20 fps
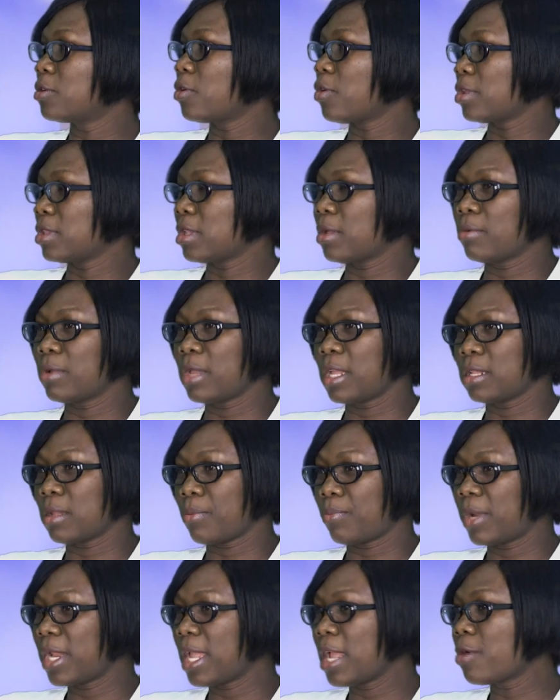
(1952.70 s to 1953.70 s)
or in
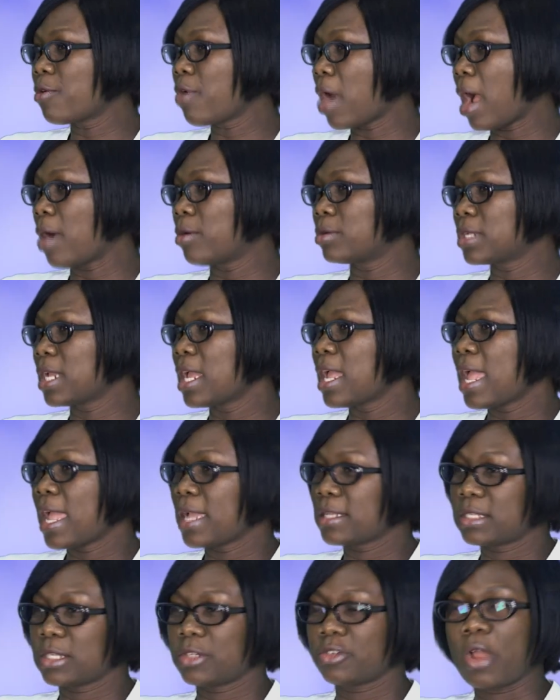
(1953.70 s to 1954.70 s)
the playground,
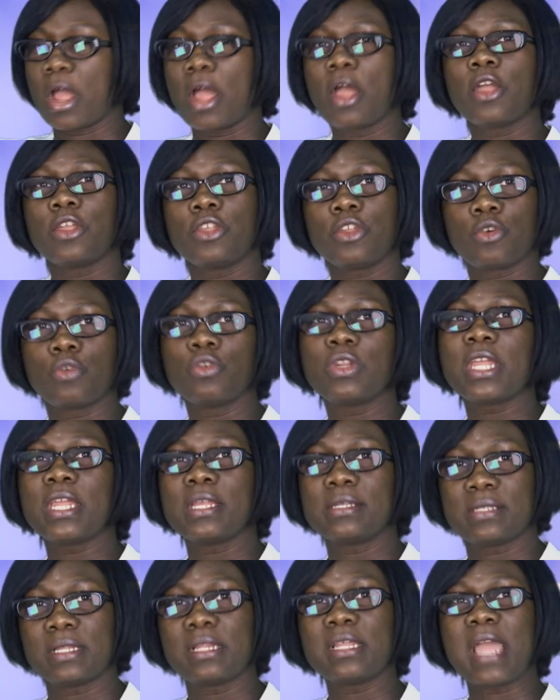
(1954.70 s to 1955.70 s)
etc. You could
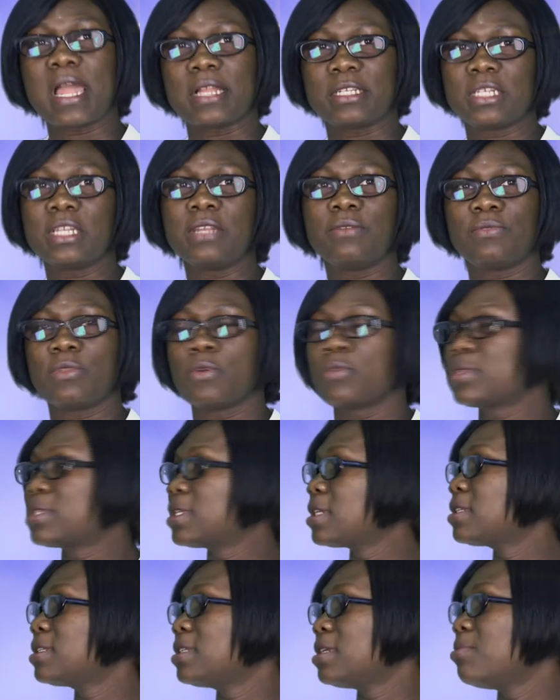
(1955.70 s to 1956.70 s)
easily achieve those
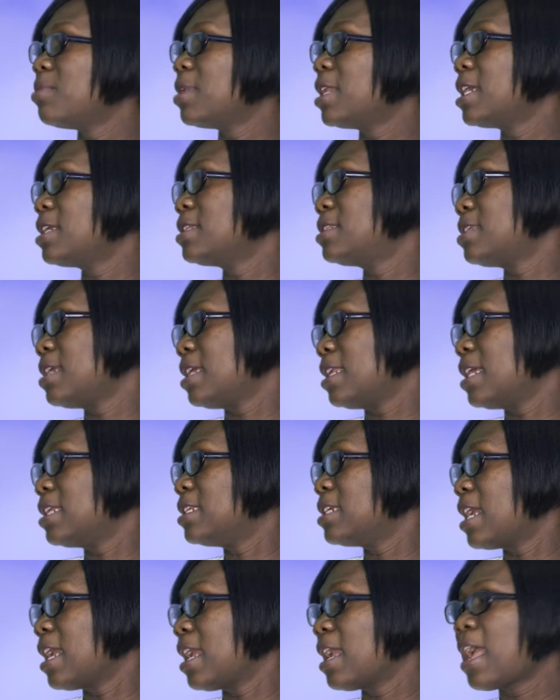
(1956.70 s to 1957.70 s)
60 minutes in a
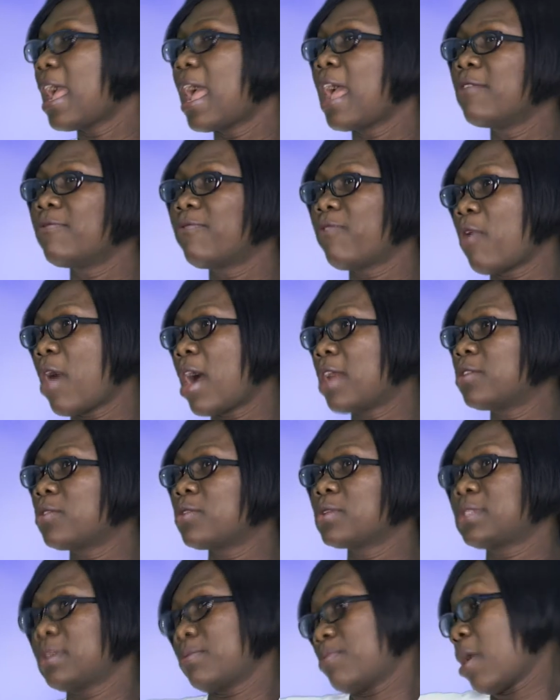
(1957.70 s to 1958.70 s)
day, and for
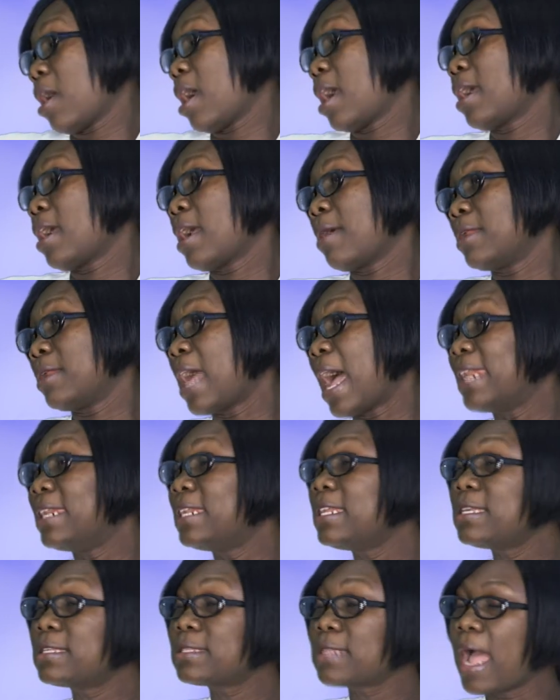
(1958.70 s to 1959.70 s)
adults about at
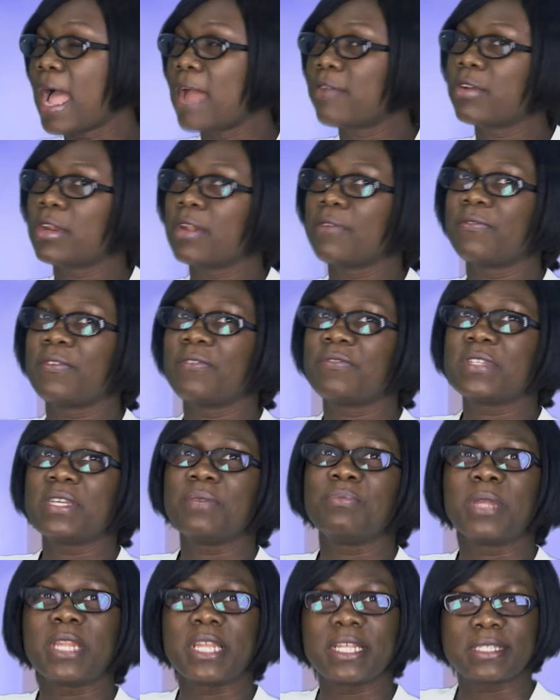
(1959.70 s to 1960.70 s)
least
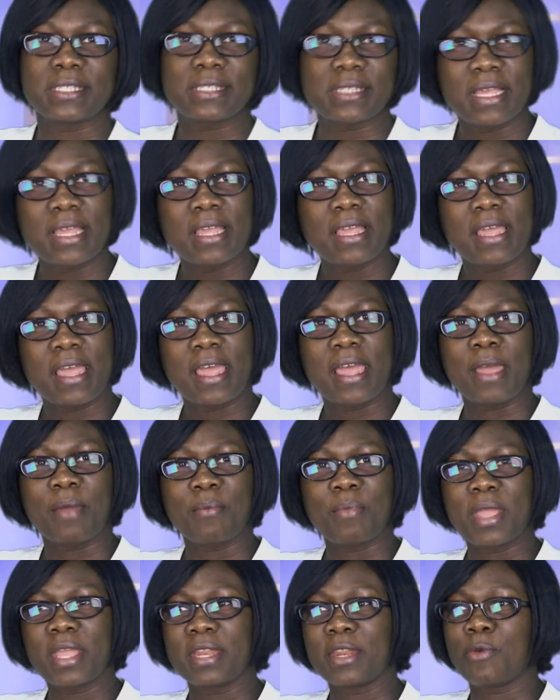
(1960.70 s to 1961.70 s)
150 minutes
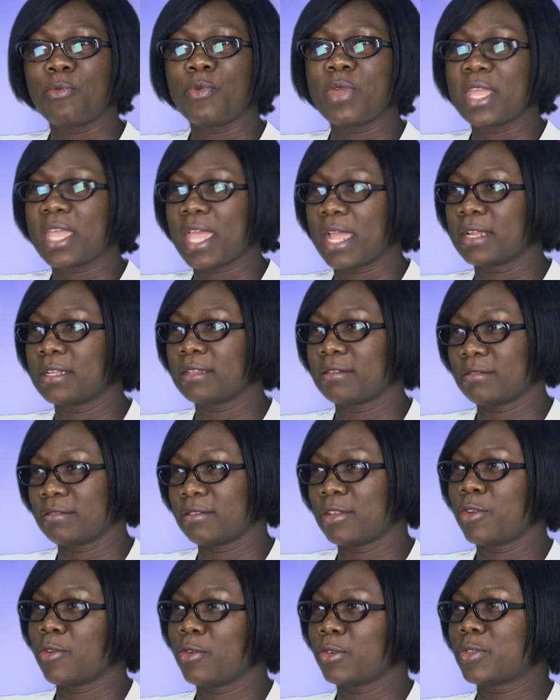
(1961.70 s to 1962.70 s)
in a week. And
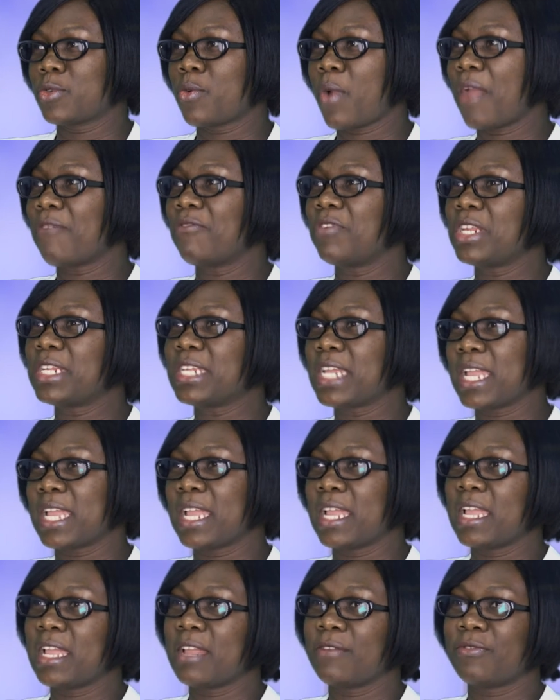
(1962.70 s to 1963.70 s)
so every
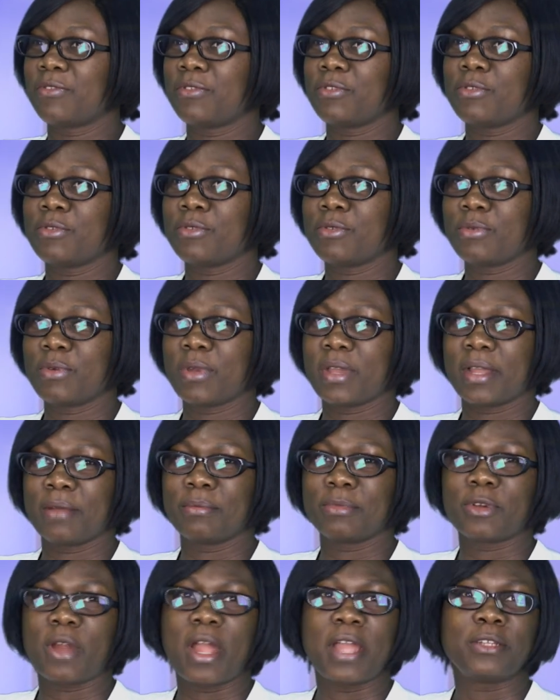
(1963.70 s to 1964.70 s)
day, if you
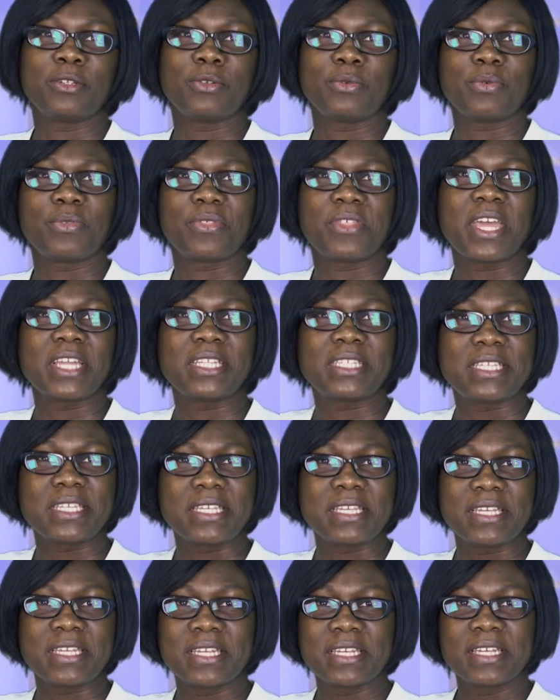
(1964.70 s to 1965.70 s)
try and do
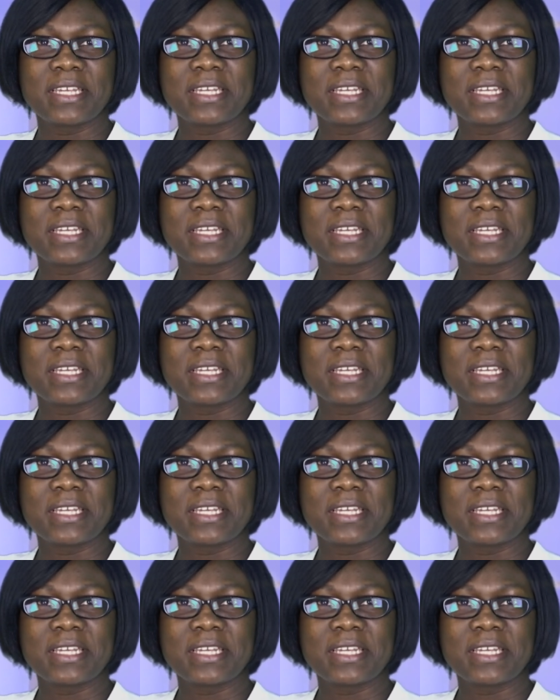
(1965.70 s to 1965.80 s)
30